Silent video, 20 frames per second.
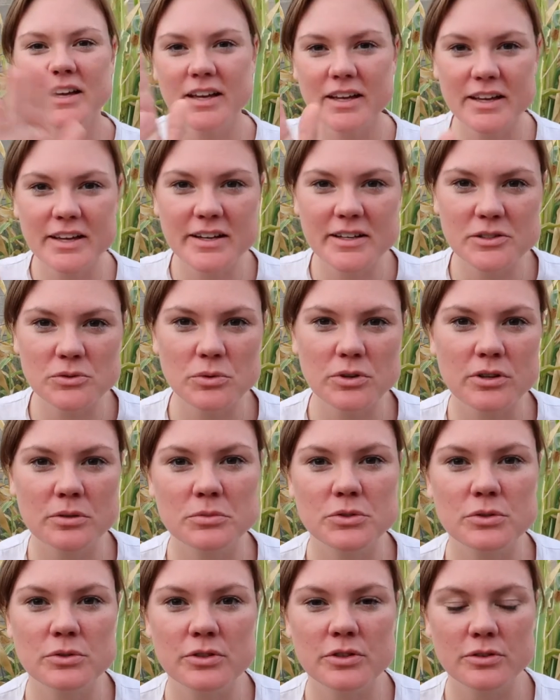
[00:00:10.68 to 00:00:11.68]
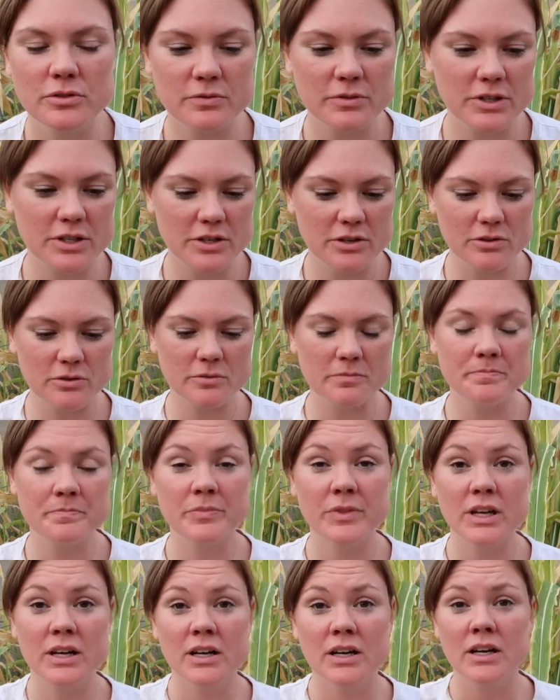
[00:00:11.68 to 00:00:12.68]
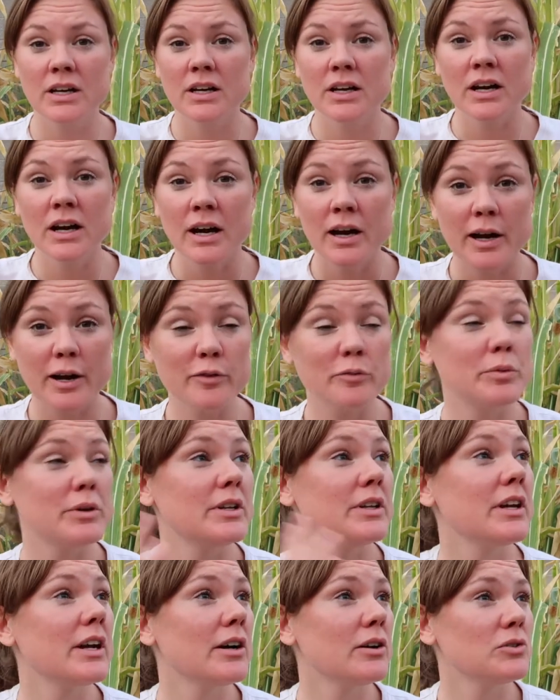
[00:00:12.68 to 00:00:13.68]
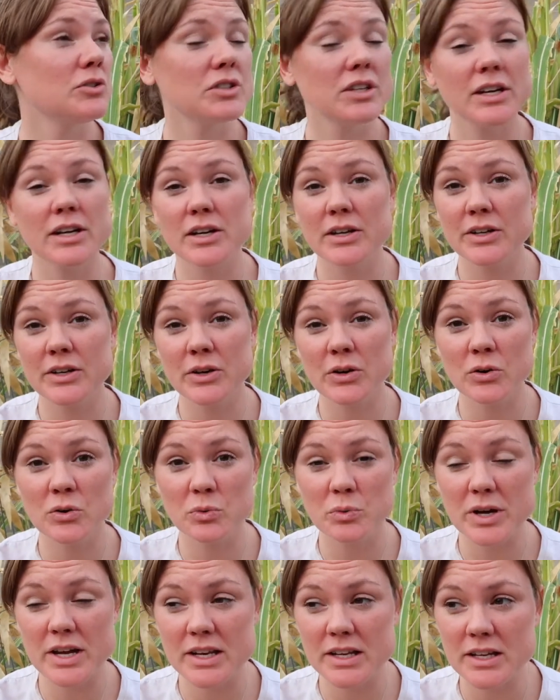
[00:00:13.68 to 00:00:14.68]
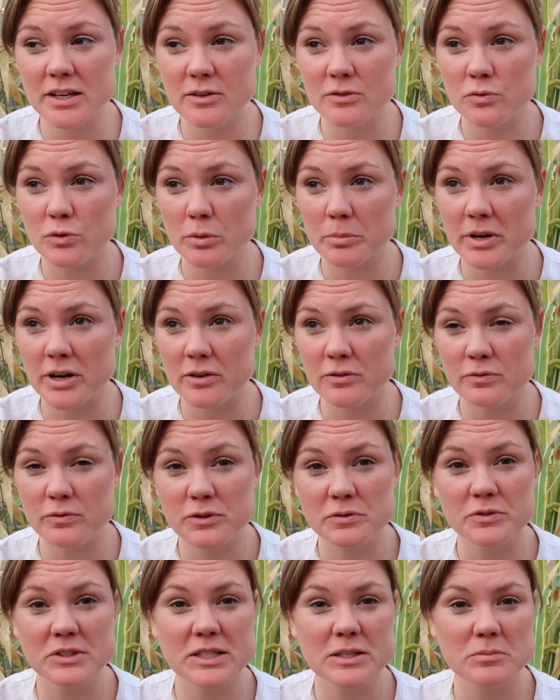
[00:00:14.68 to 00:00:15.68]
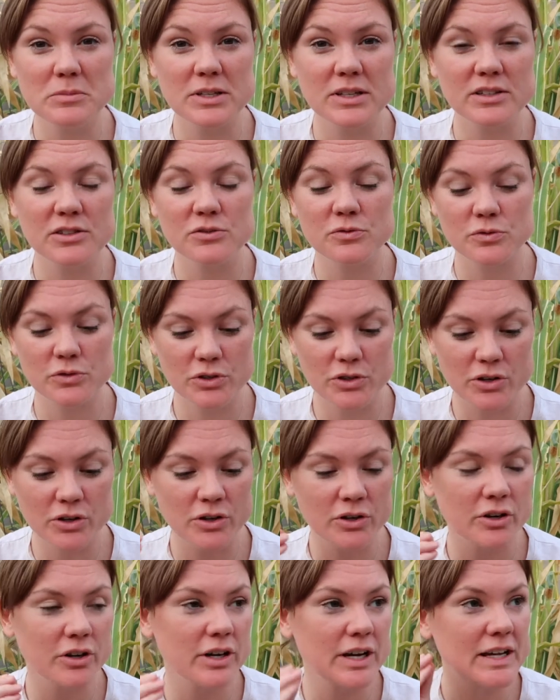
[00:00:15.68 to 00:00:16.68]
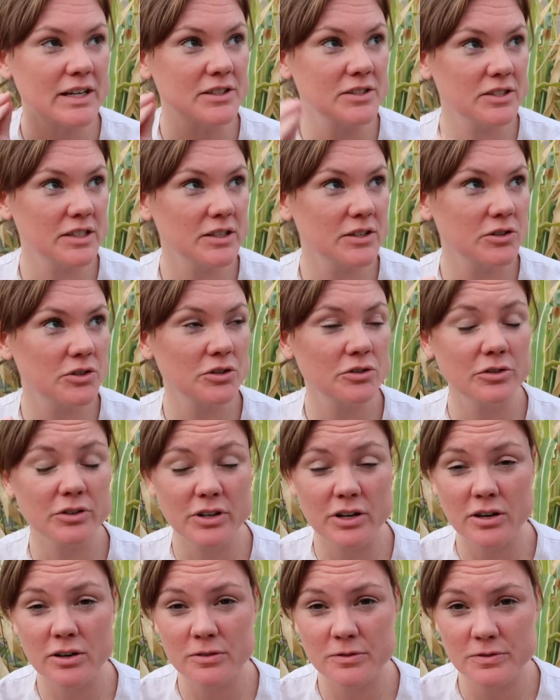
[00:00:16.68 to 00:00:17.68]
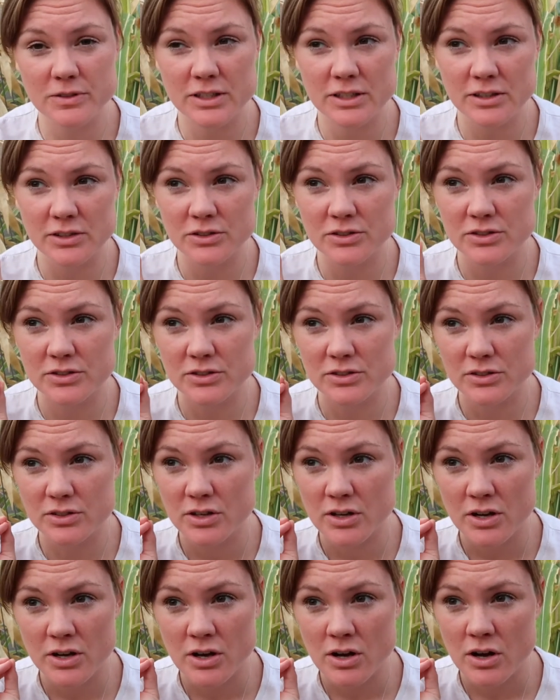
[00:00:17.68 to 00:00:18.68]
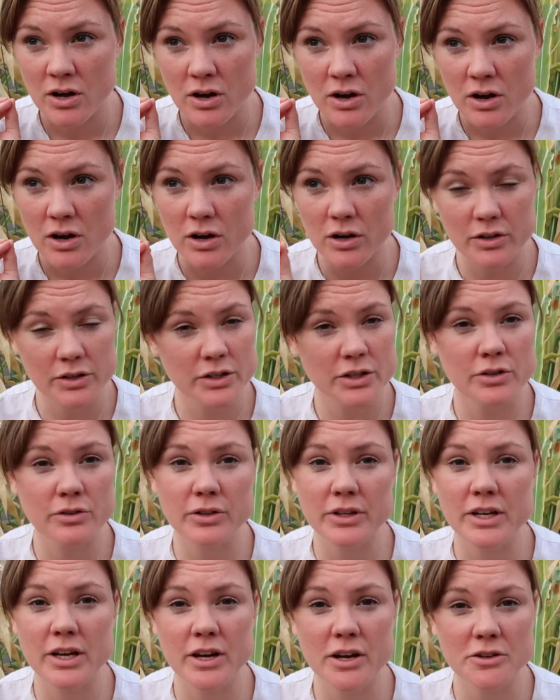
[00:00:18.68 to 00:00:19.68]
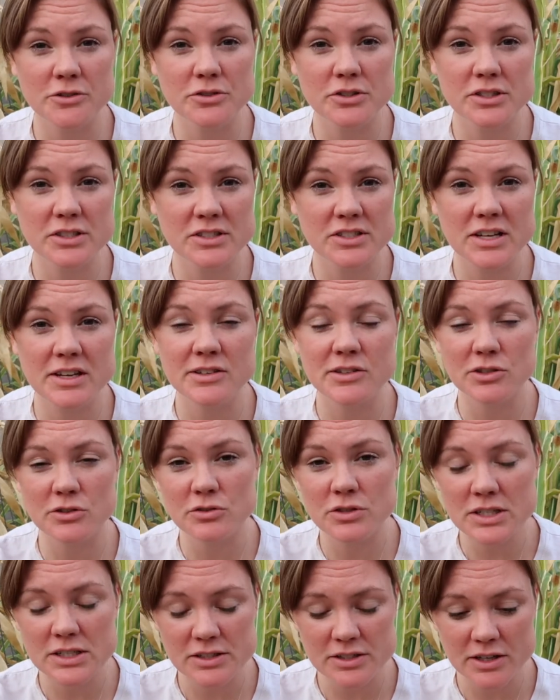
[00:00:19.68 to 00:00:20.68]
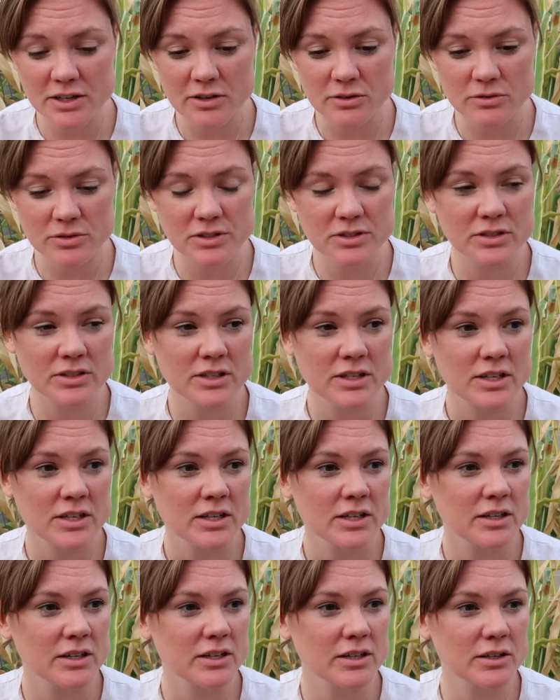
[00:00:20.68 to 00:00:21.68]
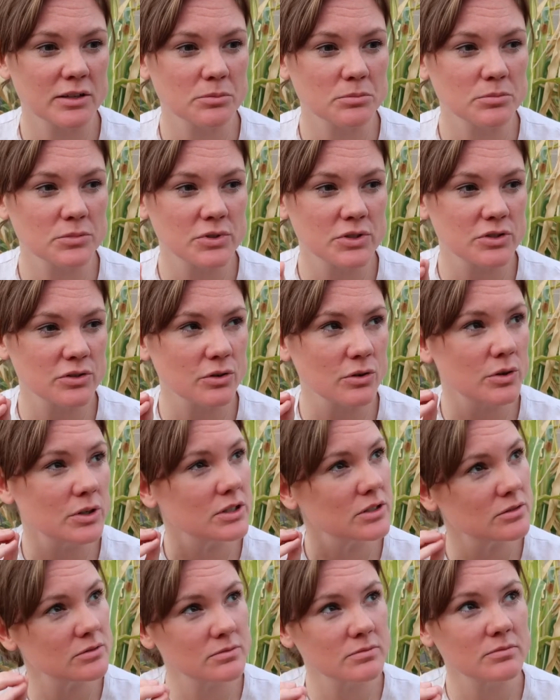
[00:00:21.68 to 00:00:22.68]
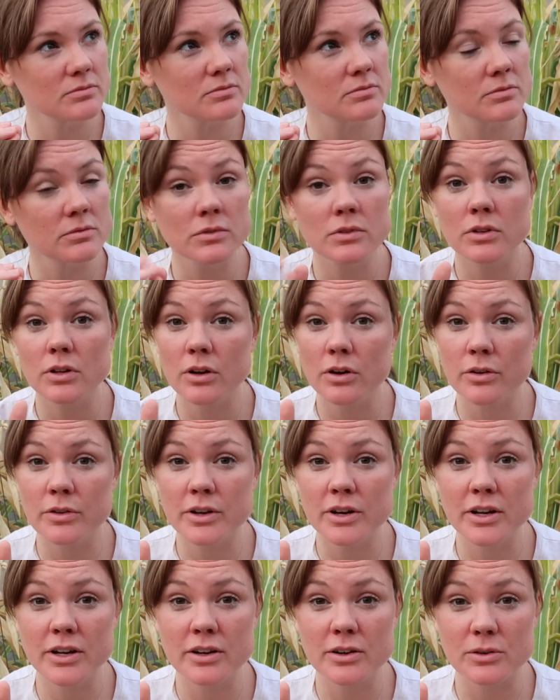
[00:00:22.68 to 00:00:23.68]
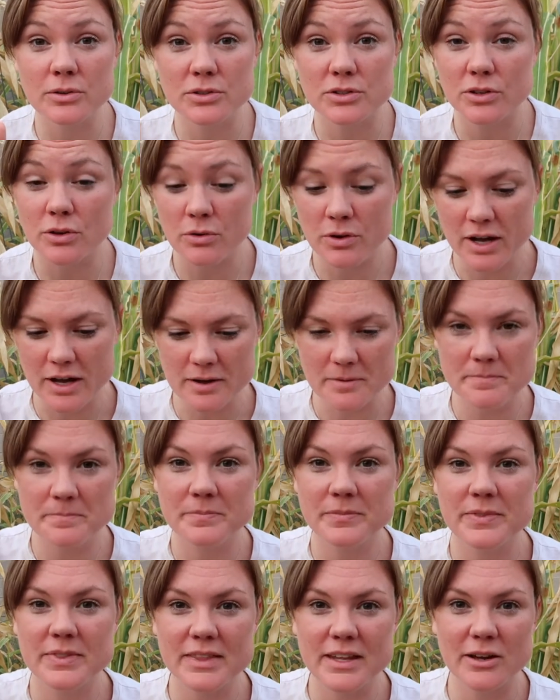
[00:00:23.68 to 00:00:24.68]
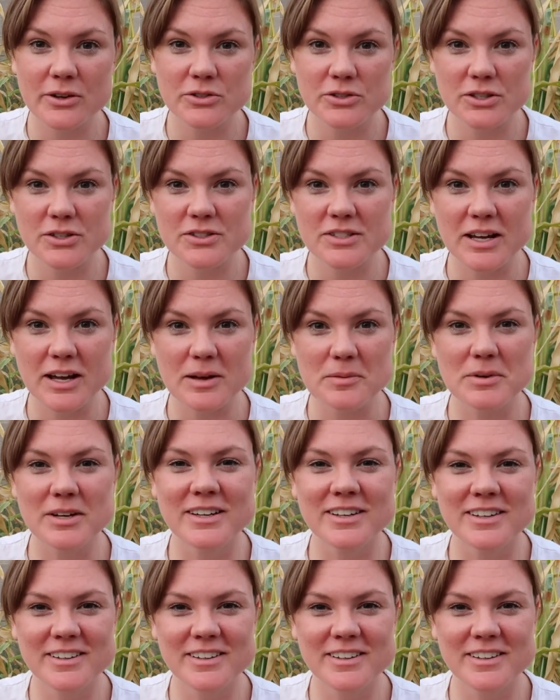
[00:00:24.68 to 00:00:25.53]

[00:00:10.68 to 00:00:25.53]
Hey guys, welcome to another video. I've been outside waiting for about fifteen minutes for our A C to turn off. It's nearly one hundred ten degrees out, um, so it, oh, there it goes. Okay, now's our time.